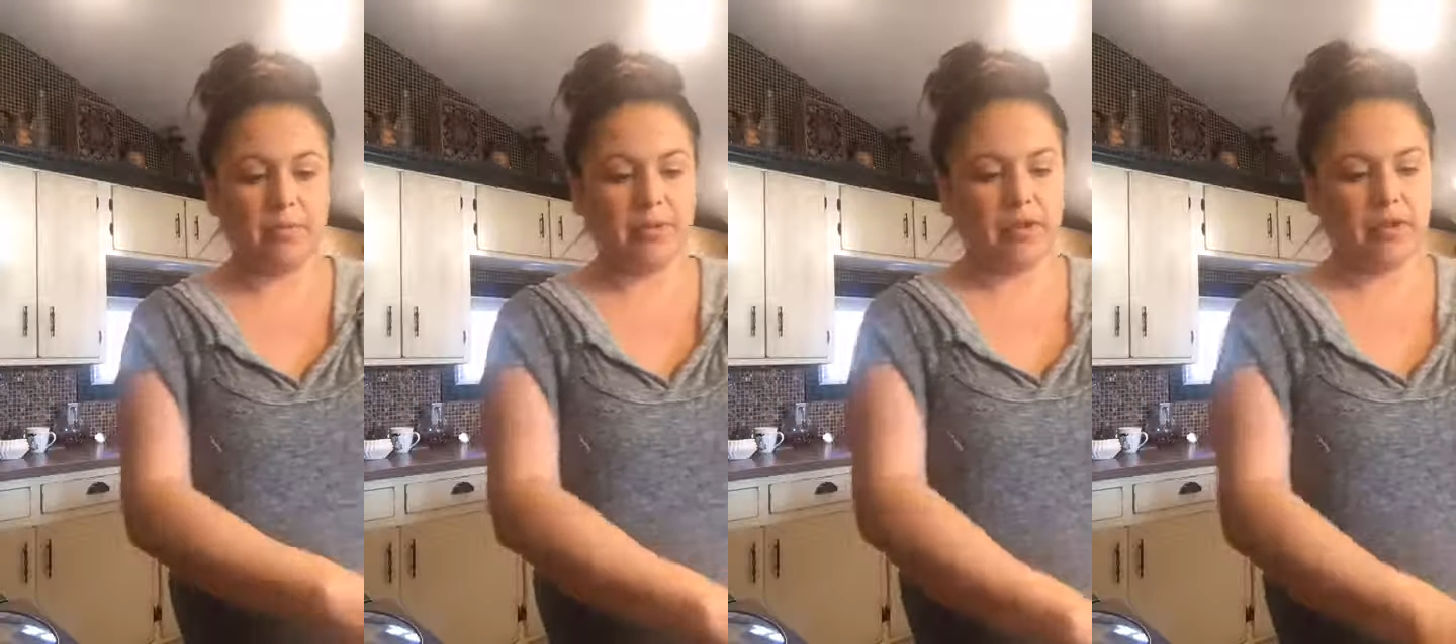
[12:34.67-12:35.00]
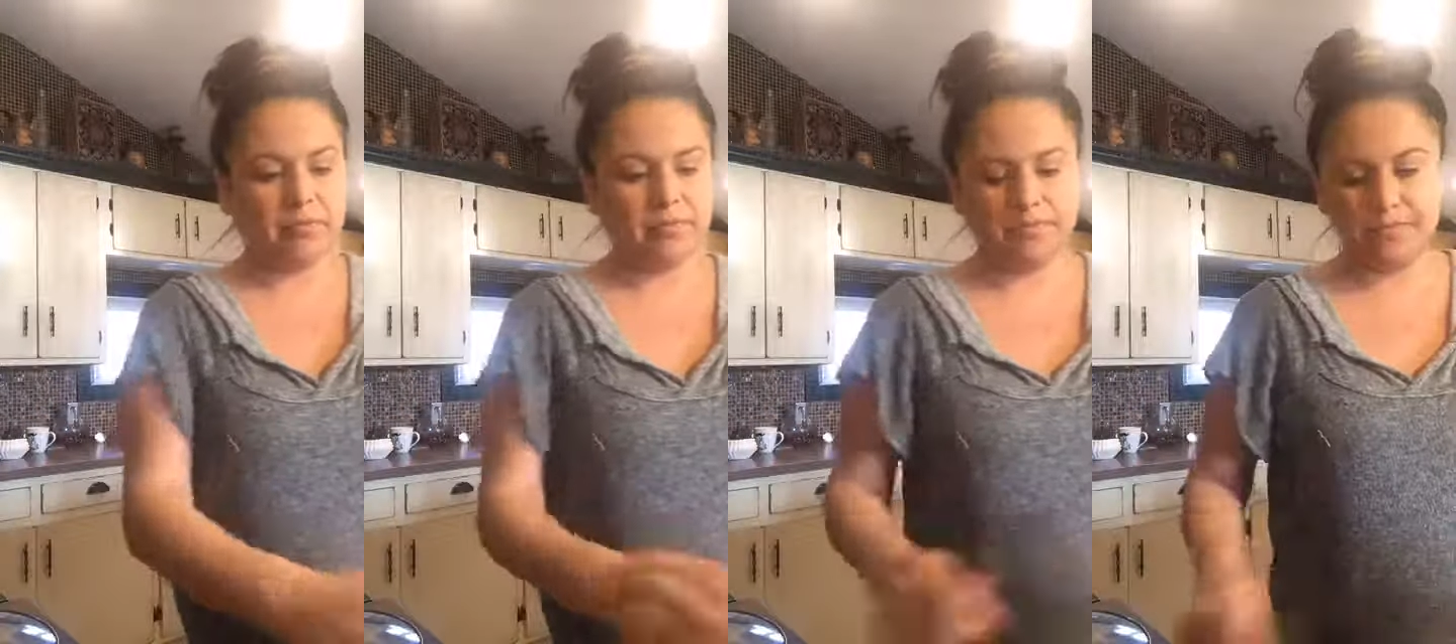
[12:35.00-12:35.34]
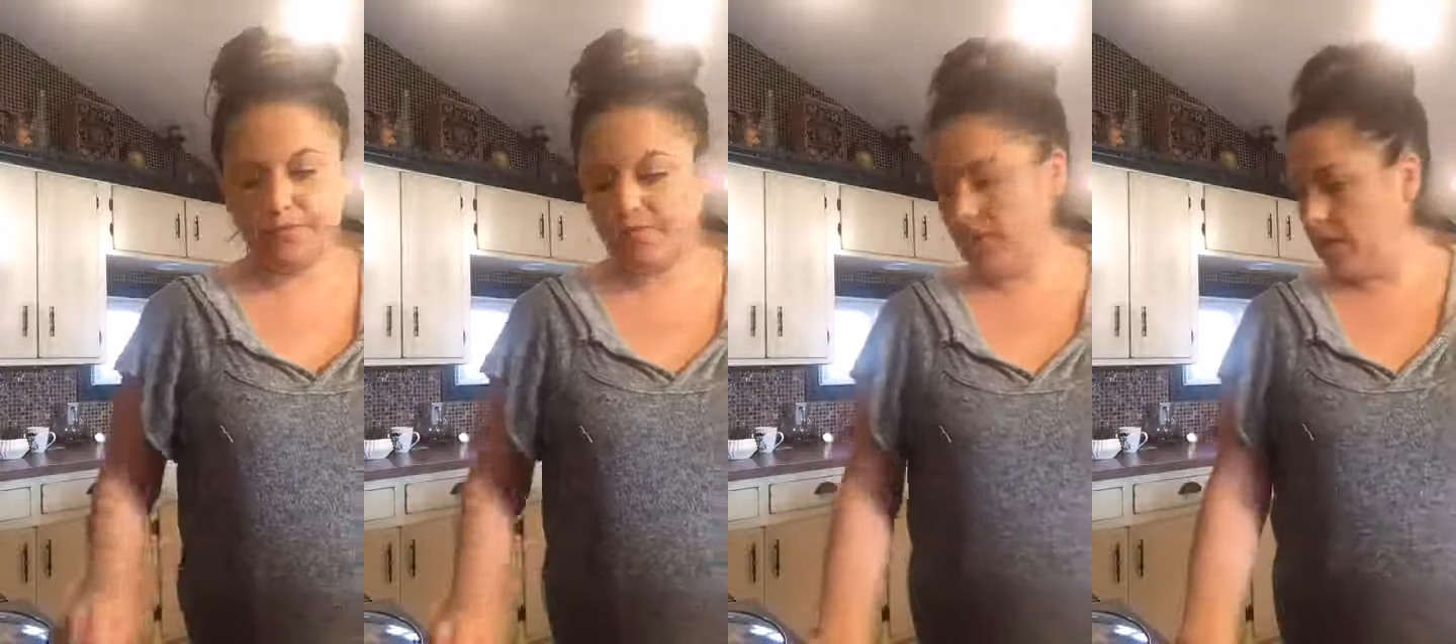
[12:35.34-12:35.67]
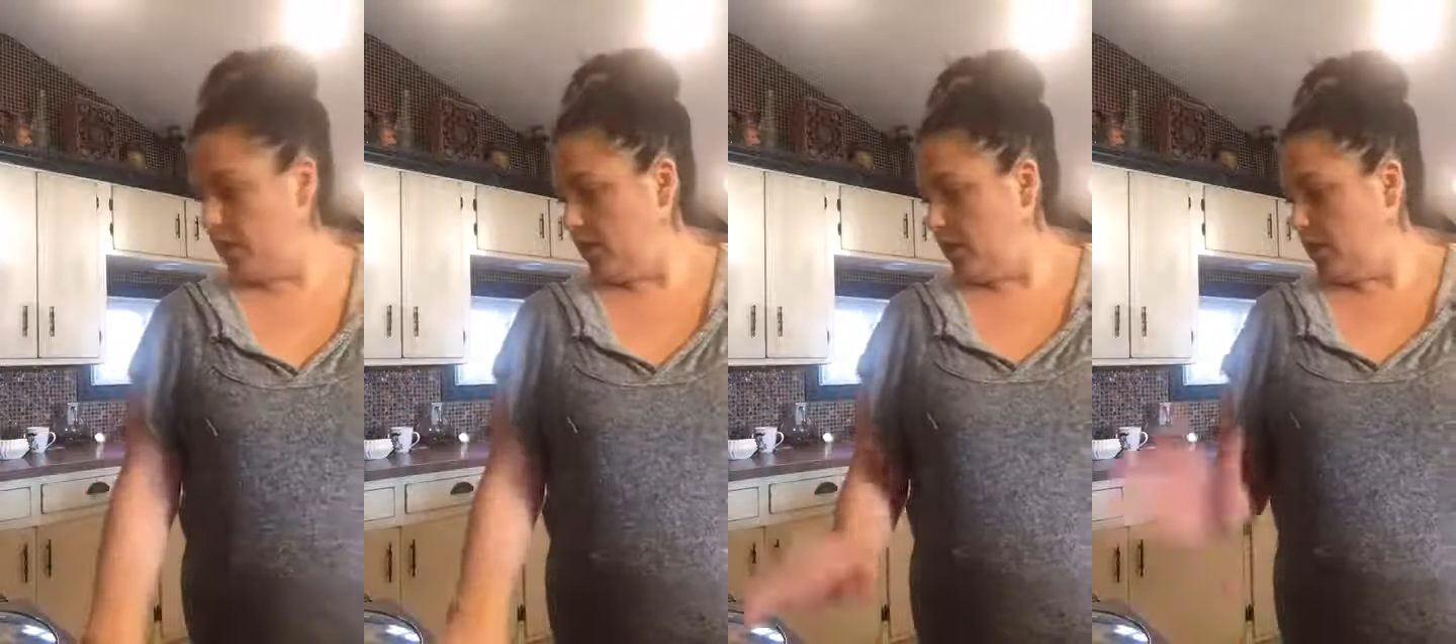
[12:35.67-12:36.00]
better.
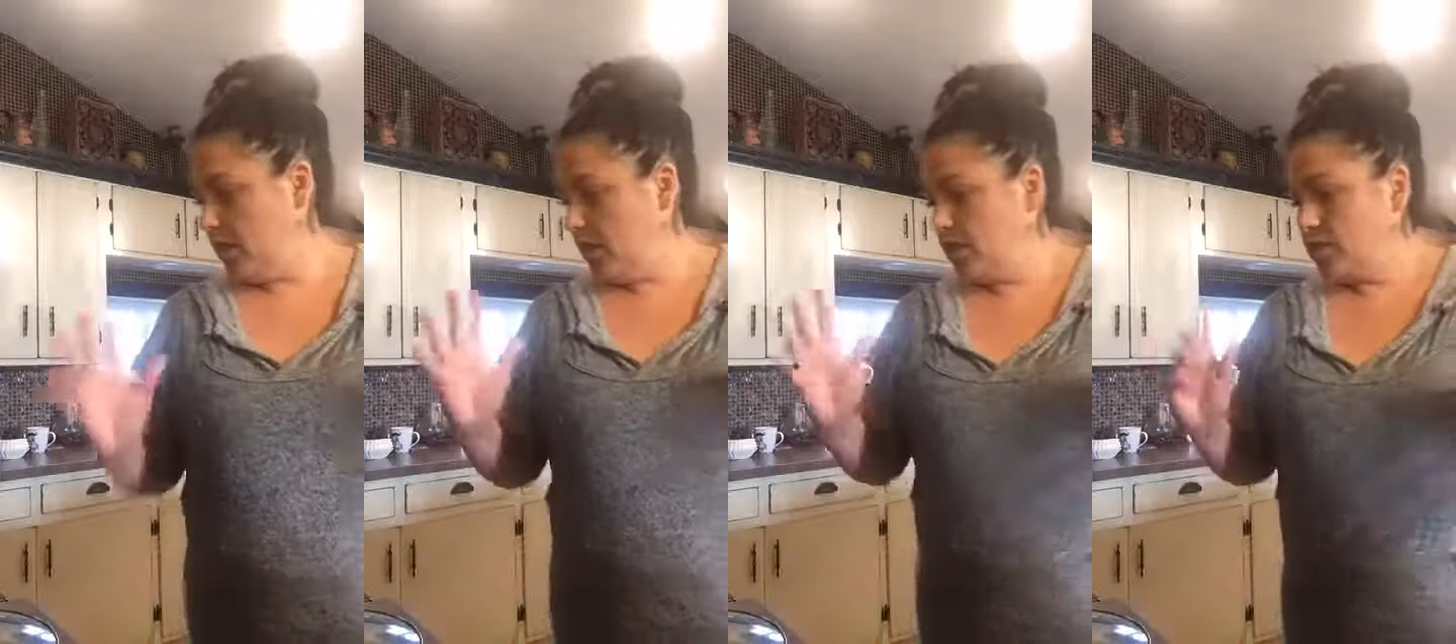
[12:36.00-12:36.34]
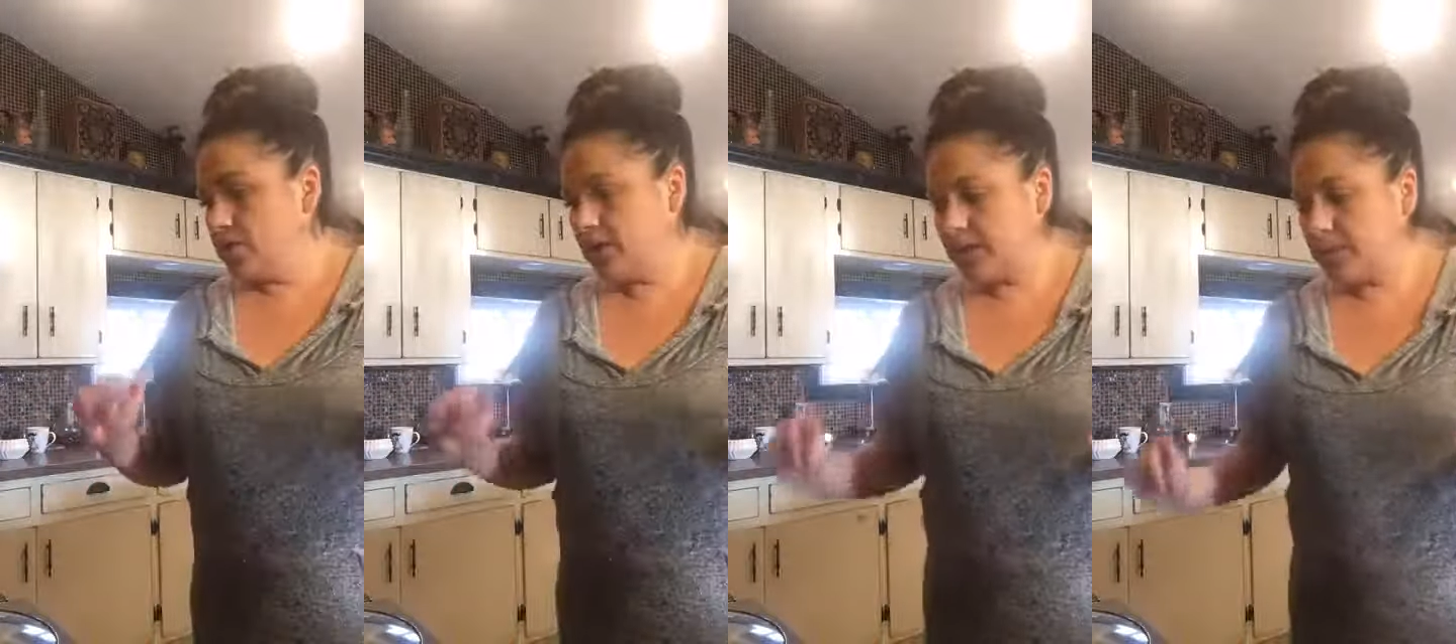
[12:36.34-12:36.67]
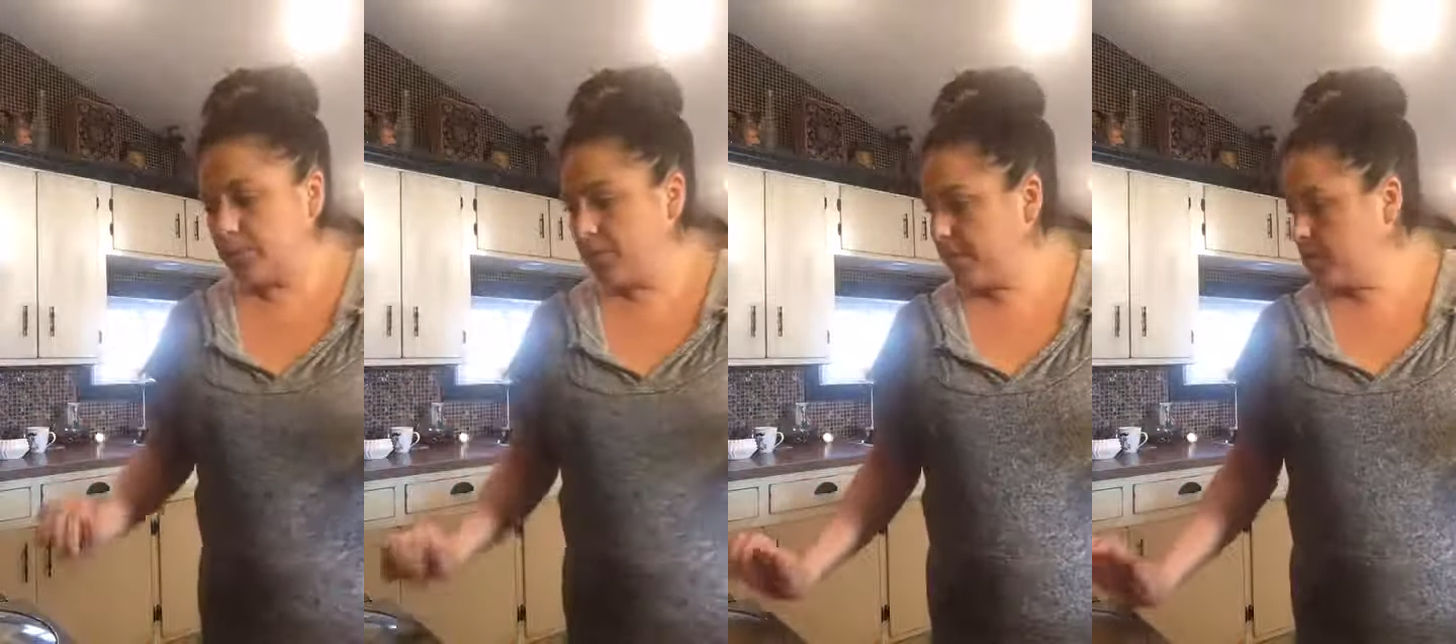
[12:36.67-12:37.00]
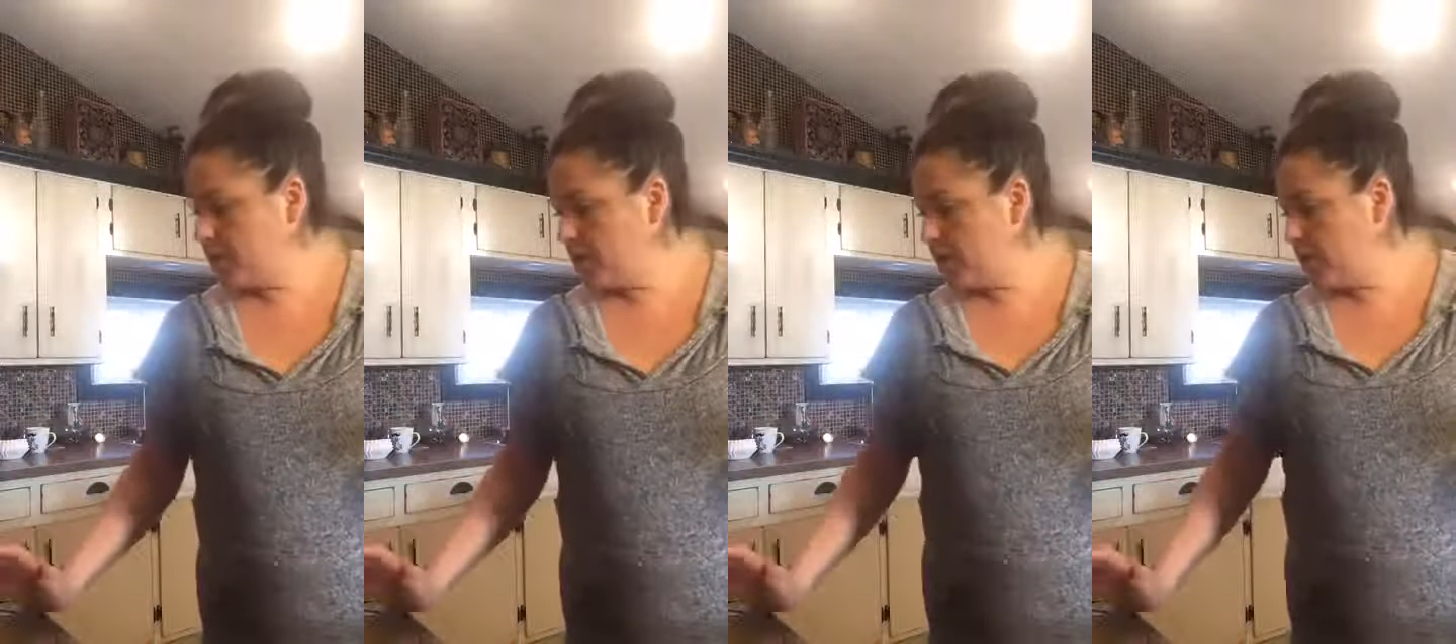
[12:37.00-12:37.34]
So that's pretty
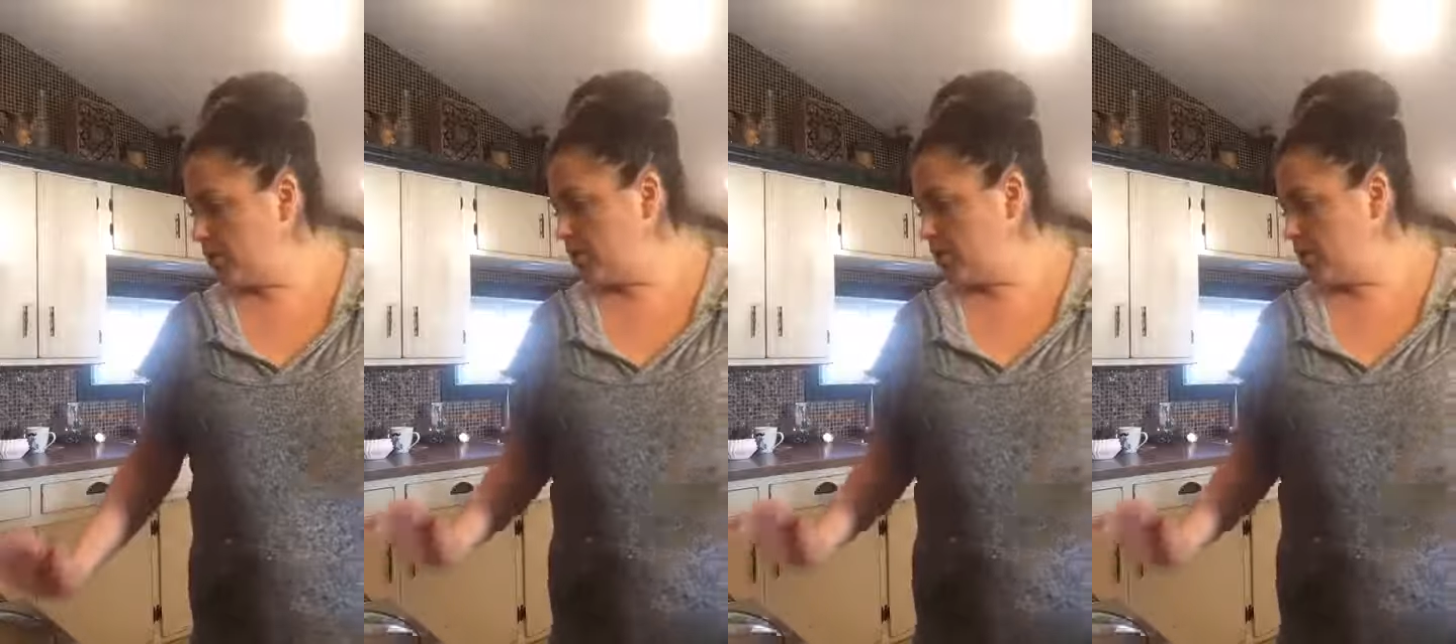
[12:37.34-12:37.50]
much it.